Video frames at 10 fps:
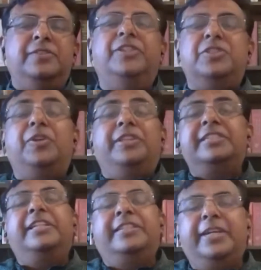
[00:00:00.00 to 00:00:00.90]
First of all, they
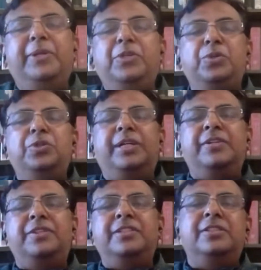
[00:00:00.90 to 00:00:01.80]
said they went to new
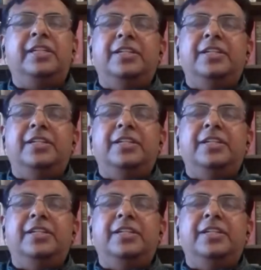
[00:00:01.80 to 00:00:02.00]
countries.